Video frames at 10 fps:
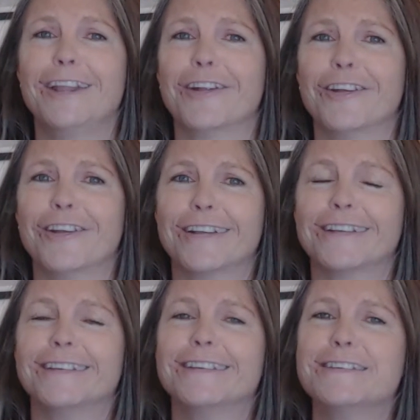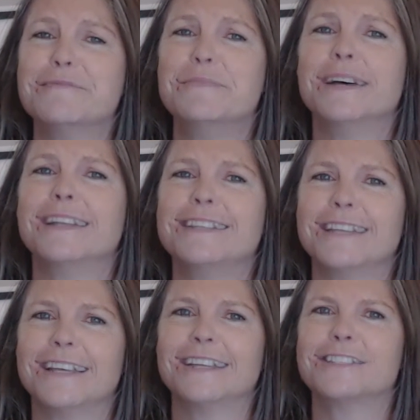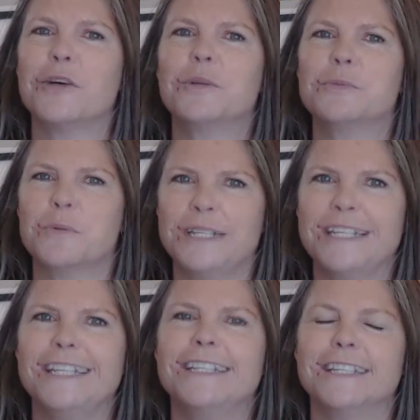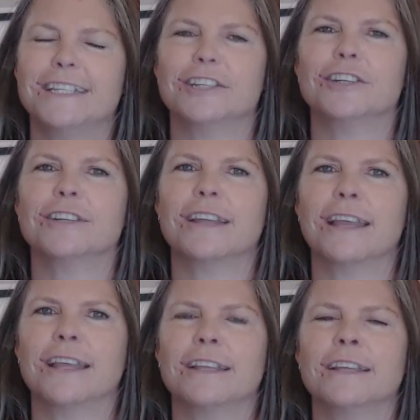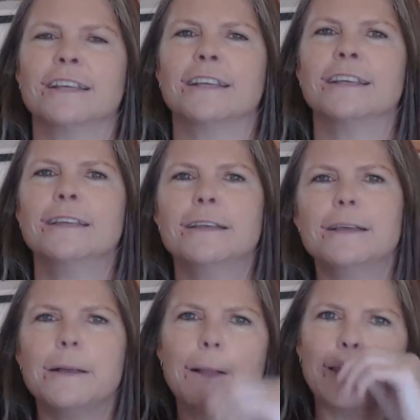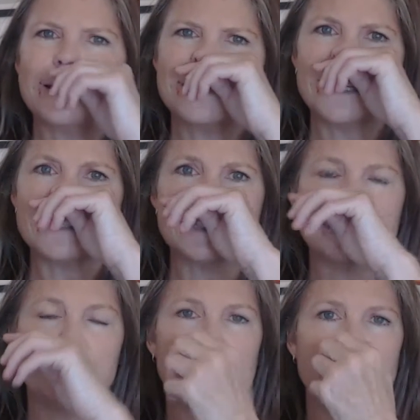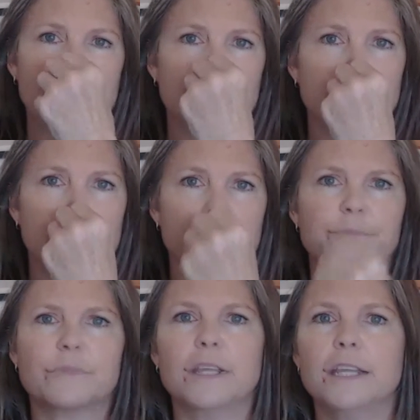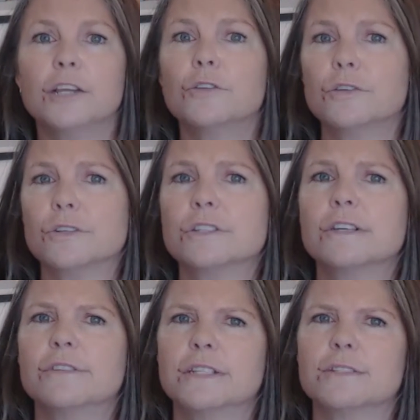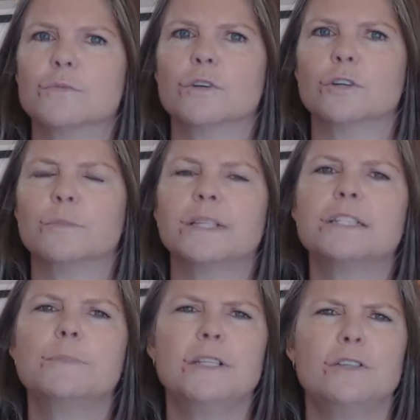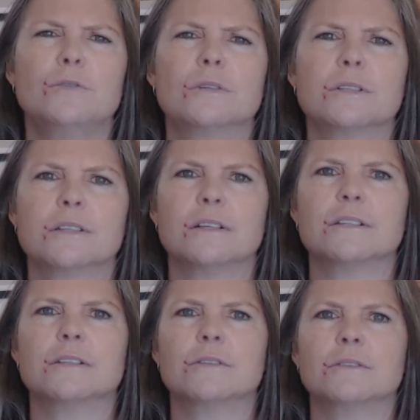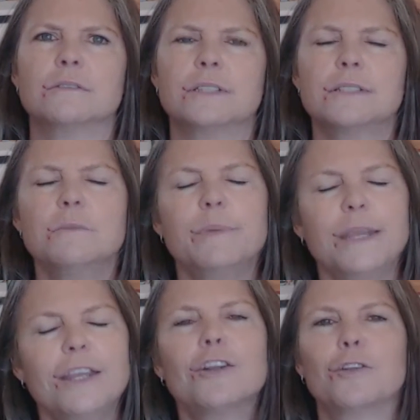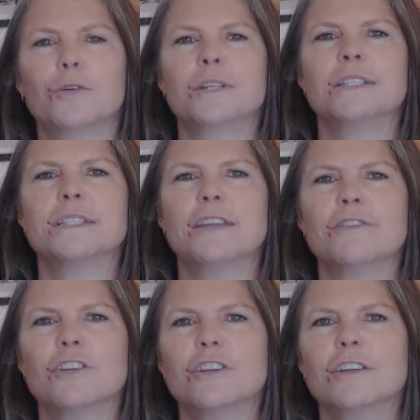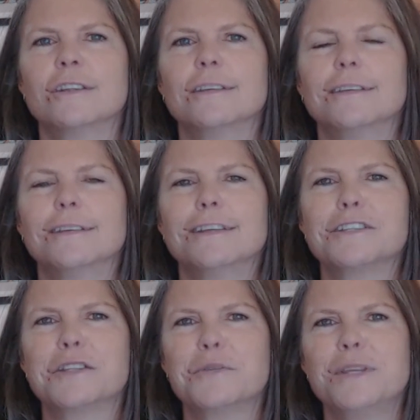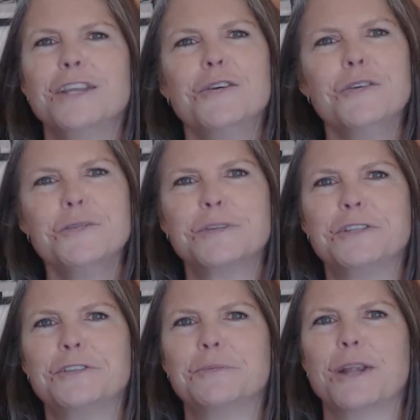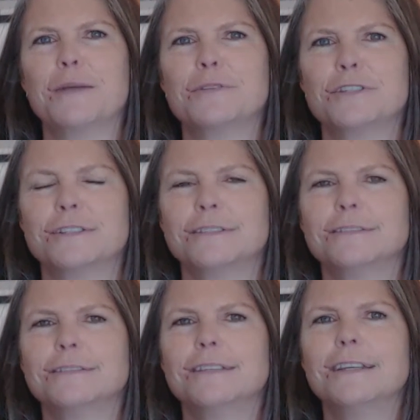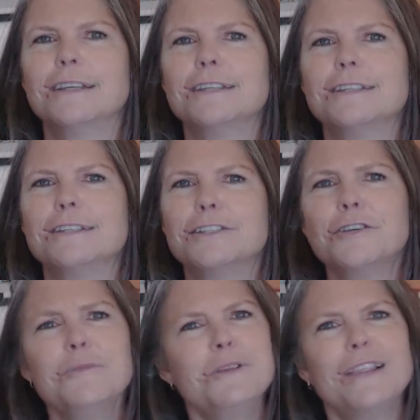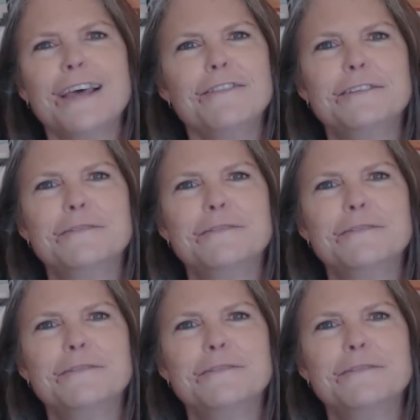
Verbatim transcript: hear, but uh, it's always what we need to hear. And uh, Let's not just be uh, hearers of his word, but let's be doers also. Let's obey our Lord and Savior so that we can go in the pre trib rapture. Show him you love